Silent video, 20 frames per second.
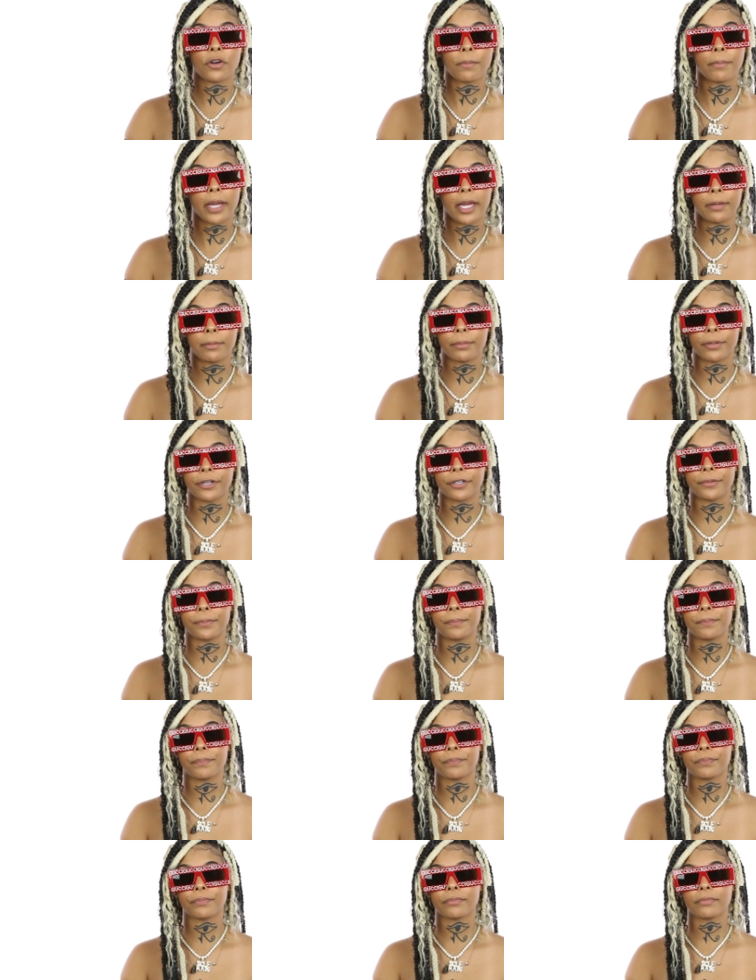on paper.
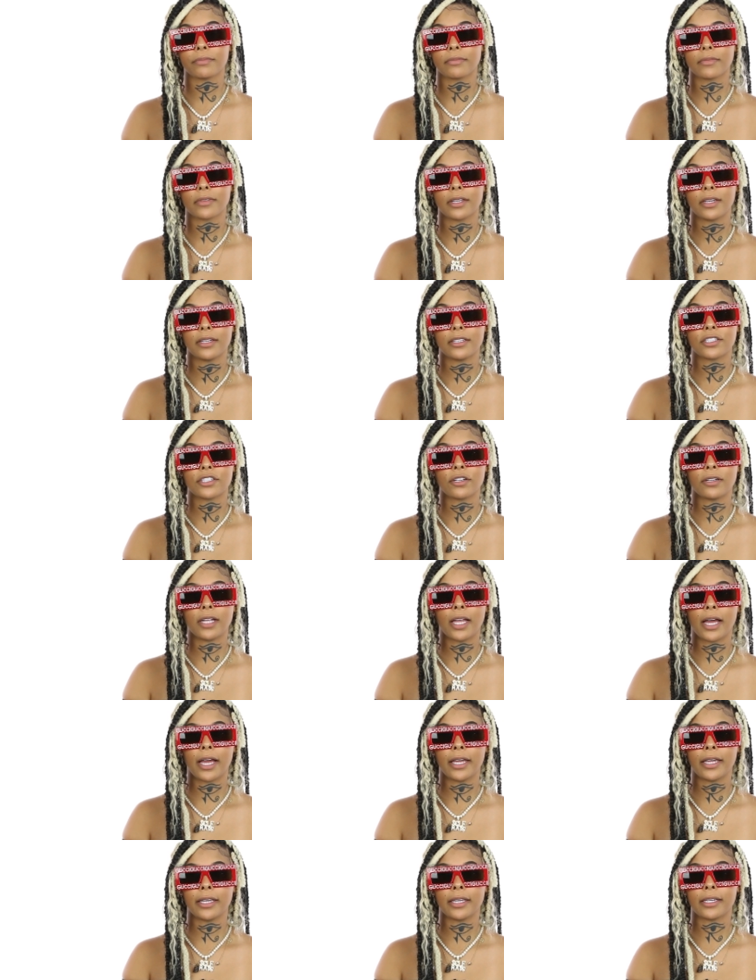So,
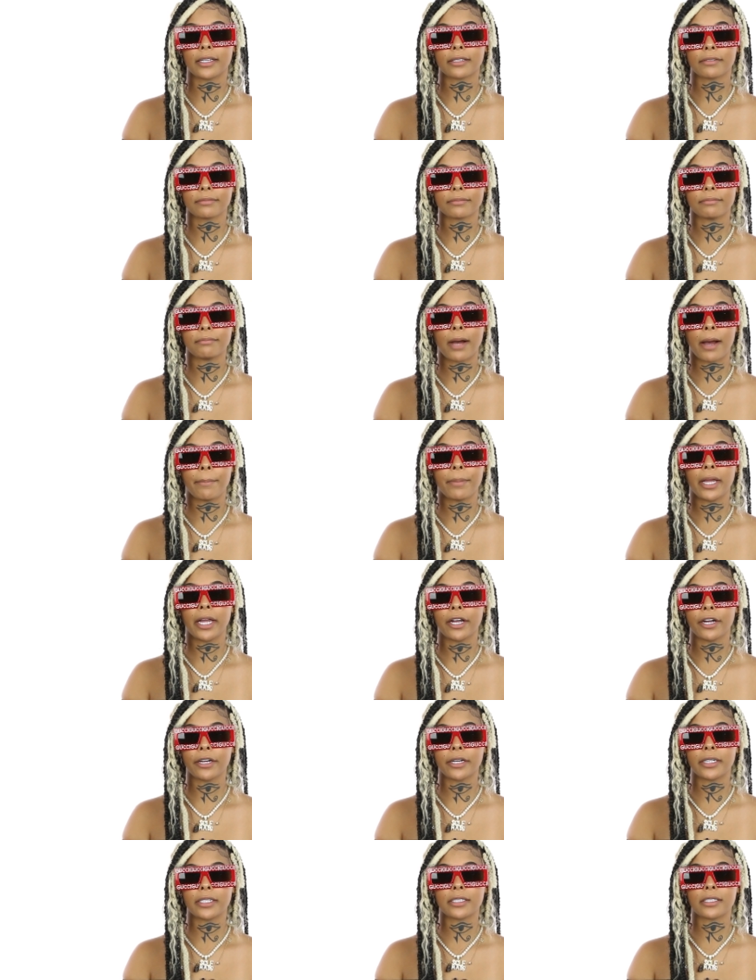like, my
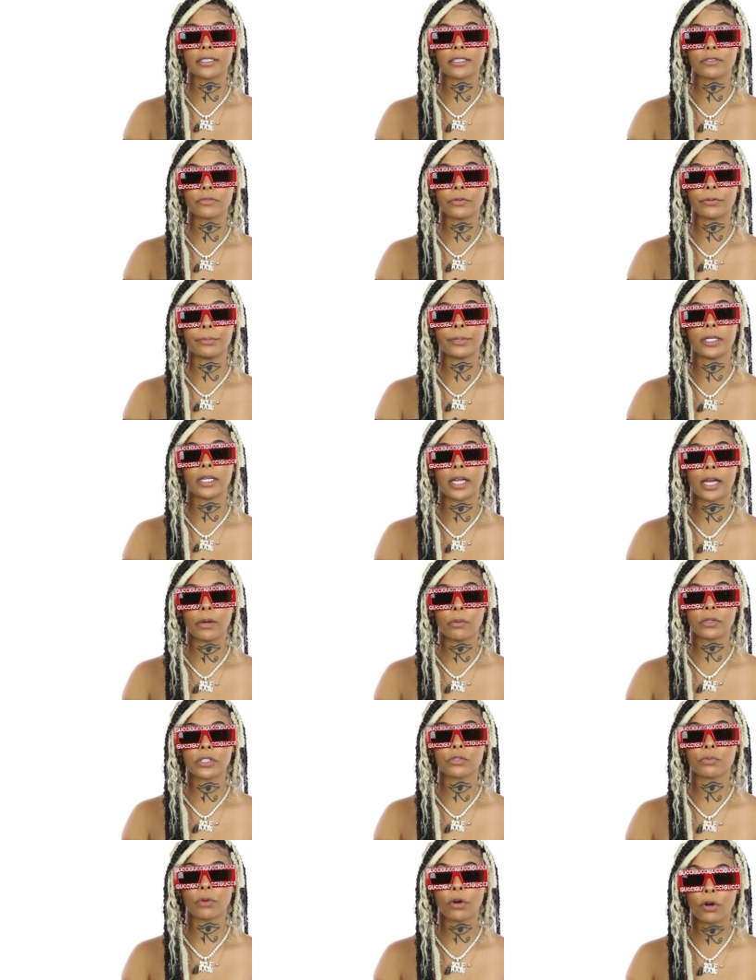parents would be like,
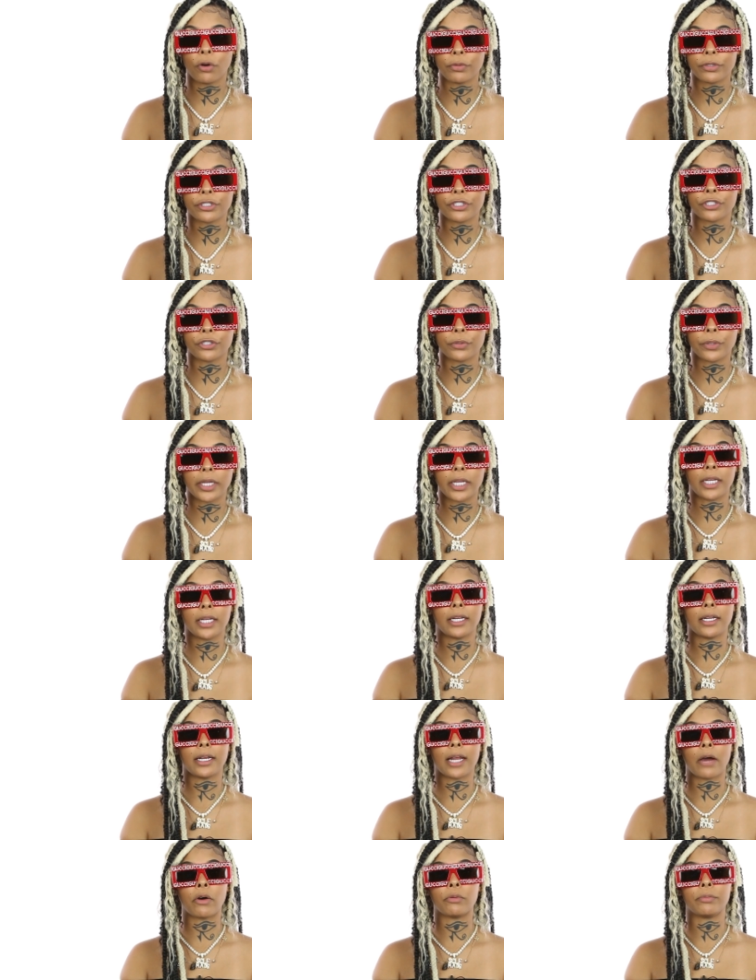What's wrong with you?
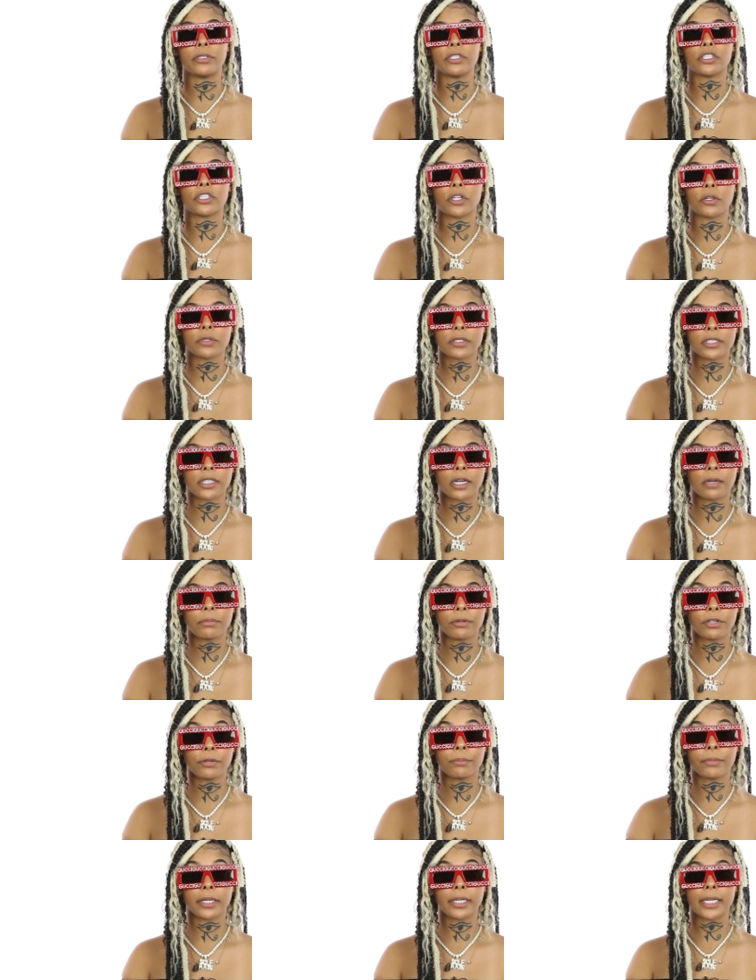And I would be so
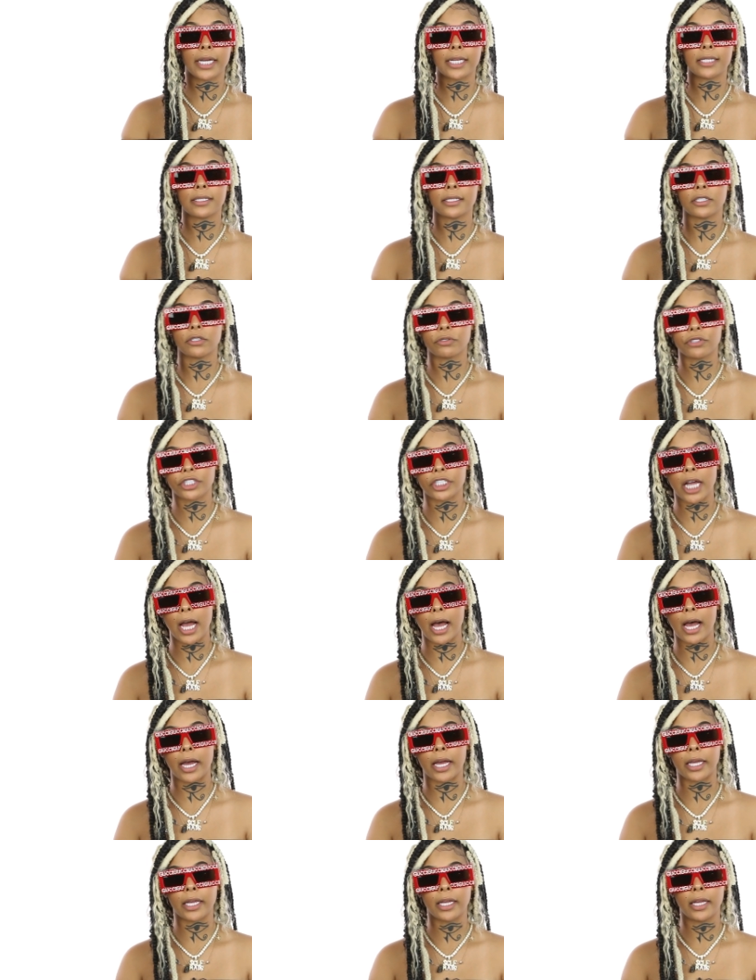stubborn, but yet still
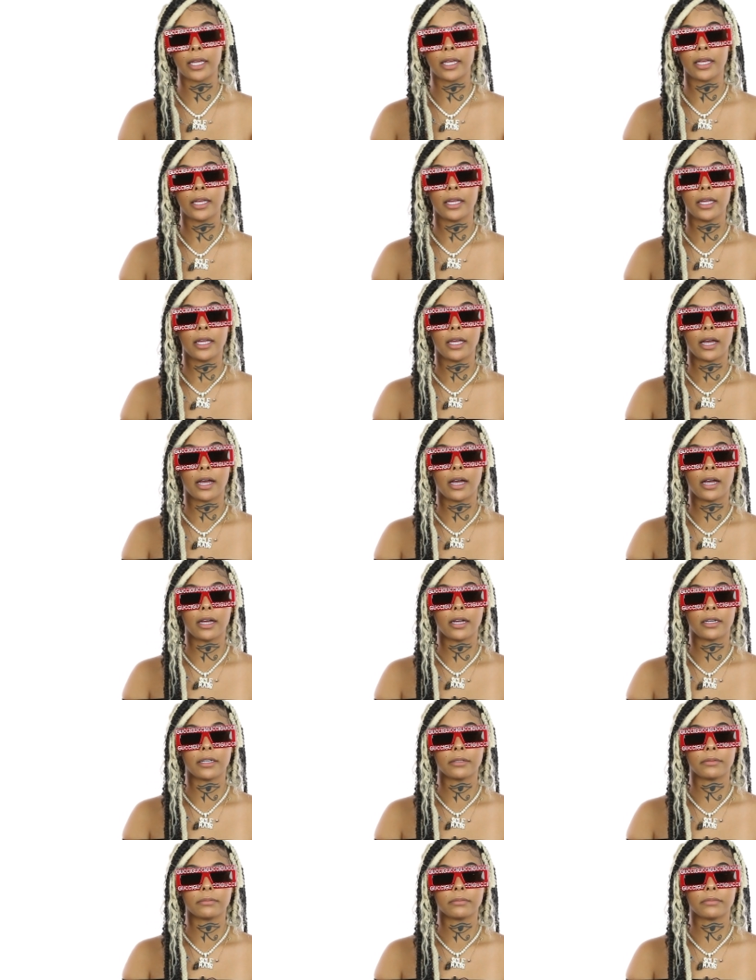shy.
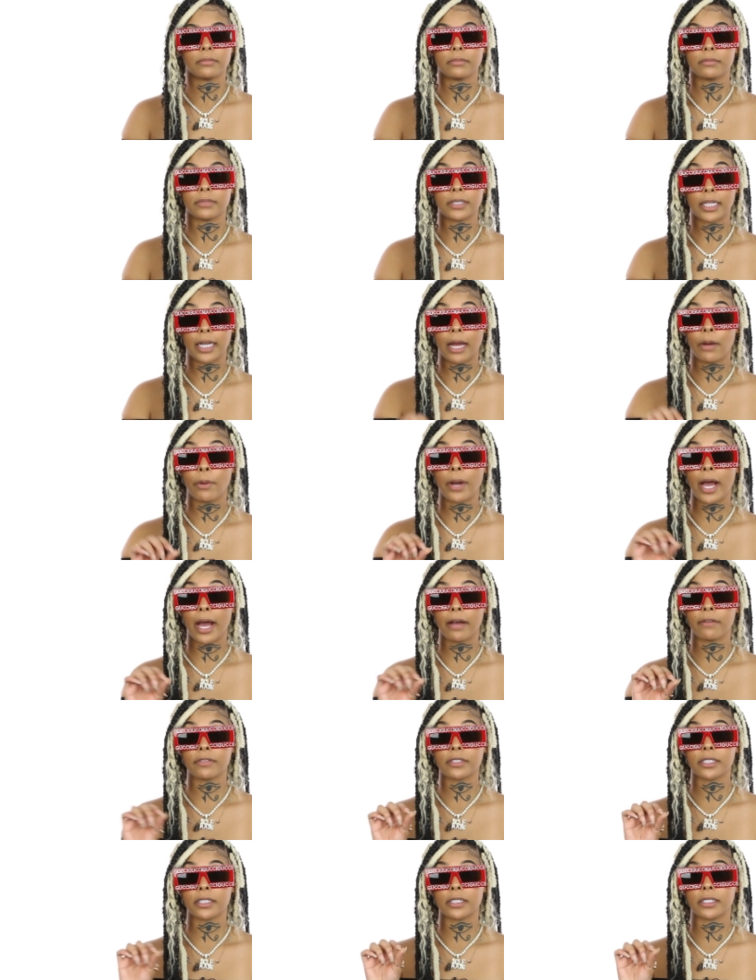Um, that I would
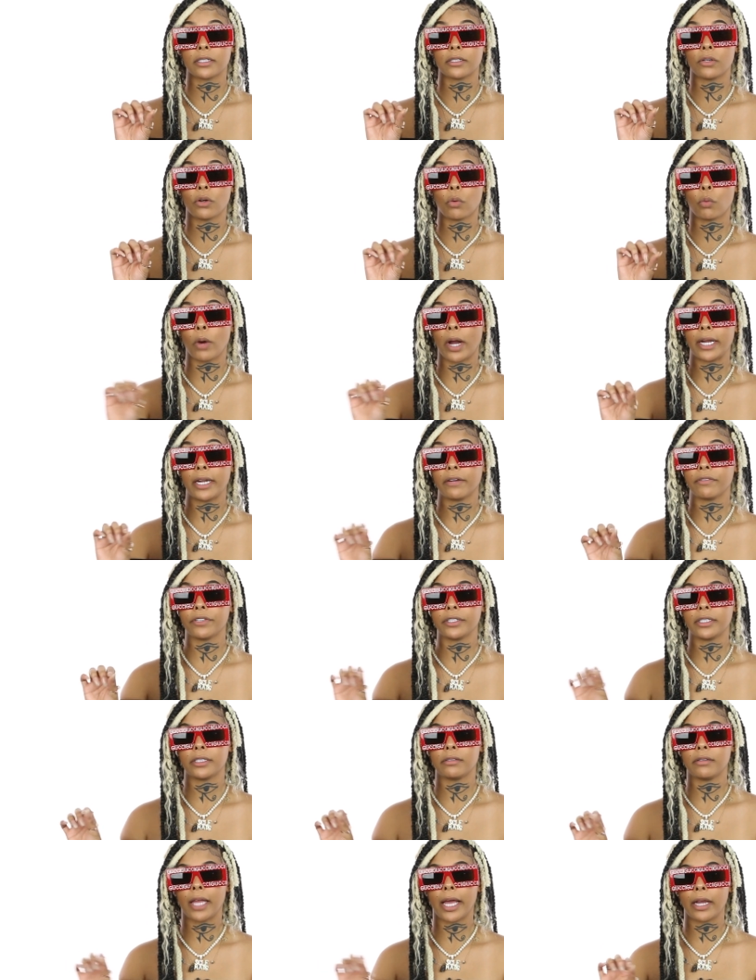have to write
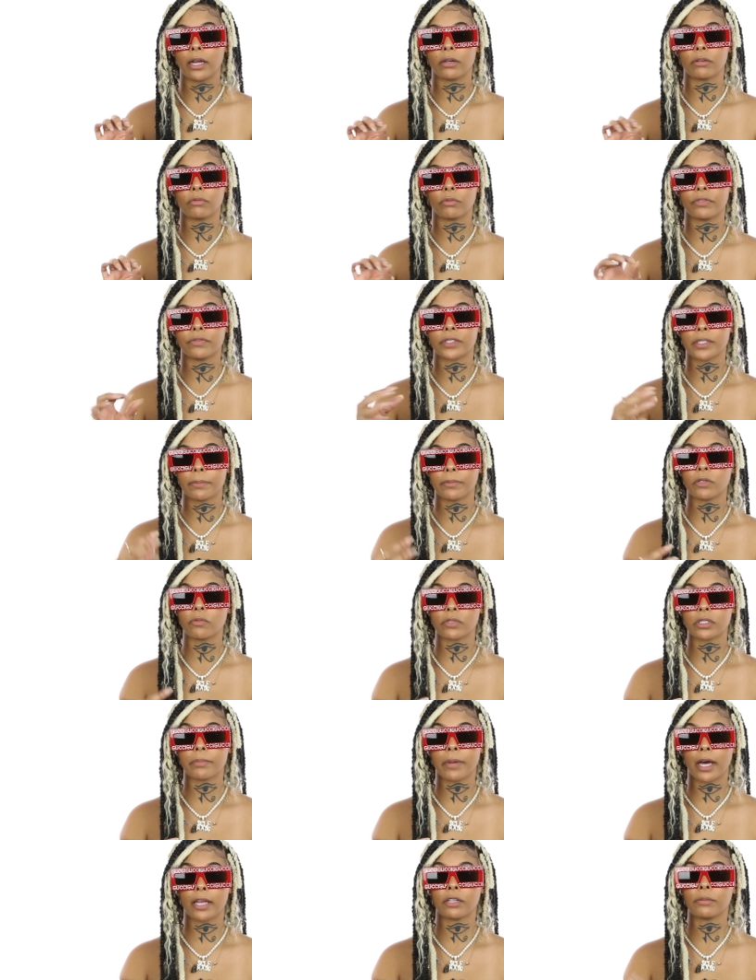every like if something
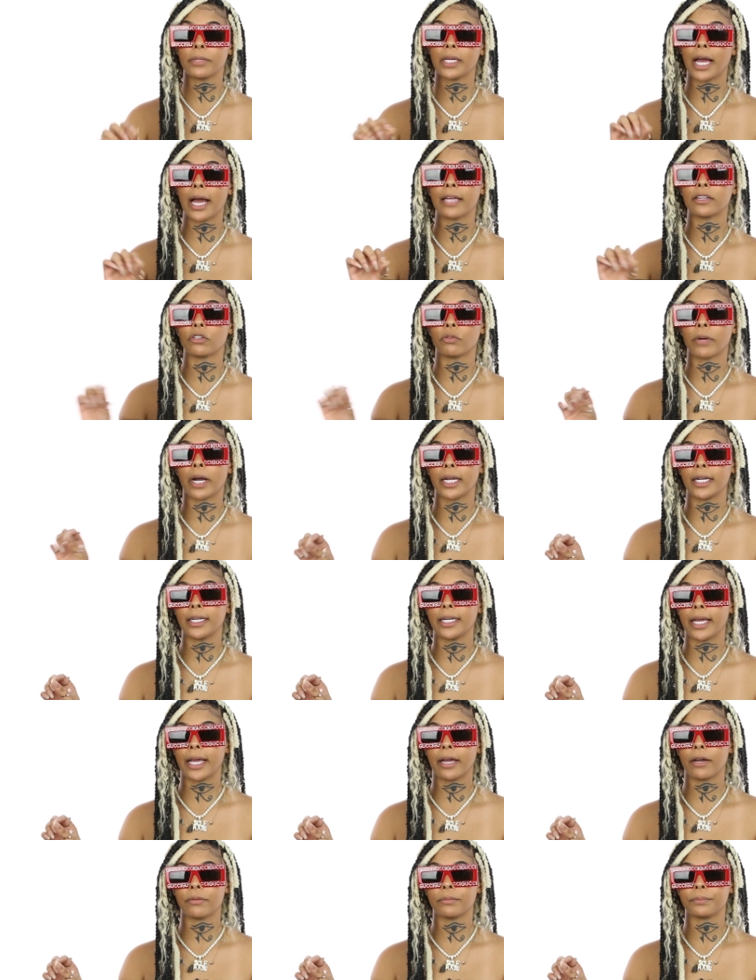was bothering me, I had to write it
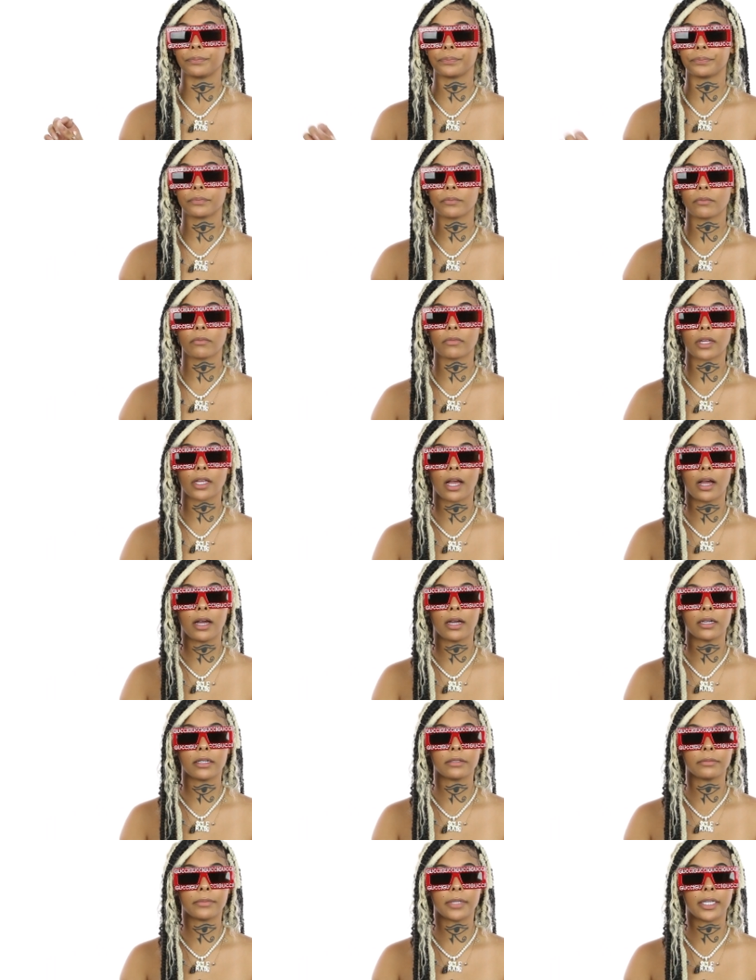down.
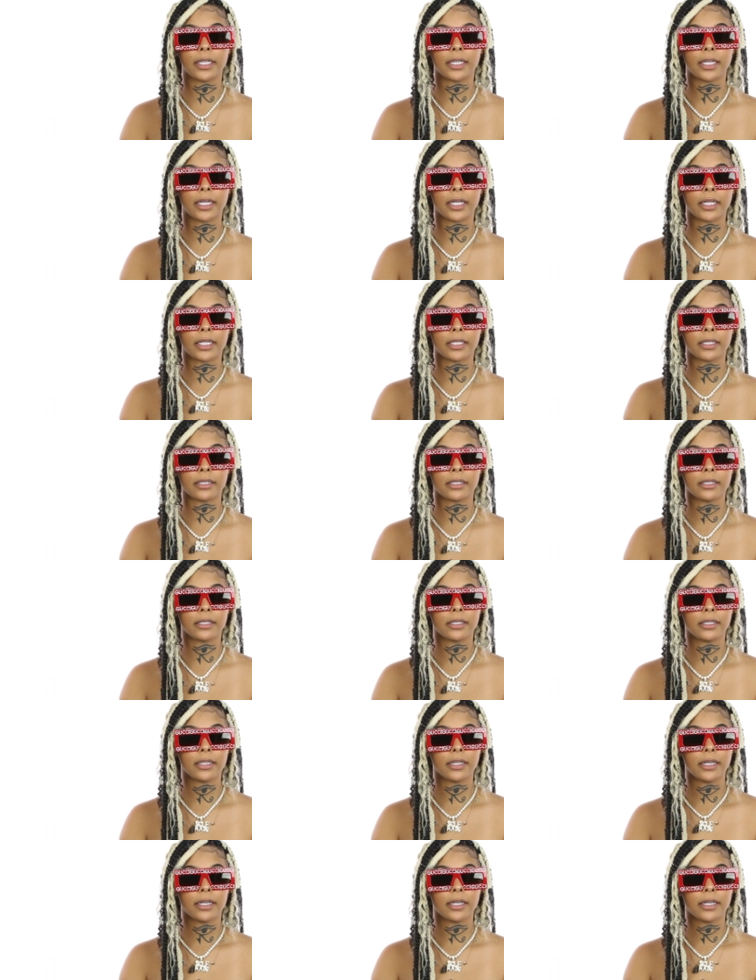Um, and then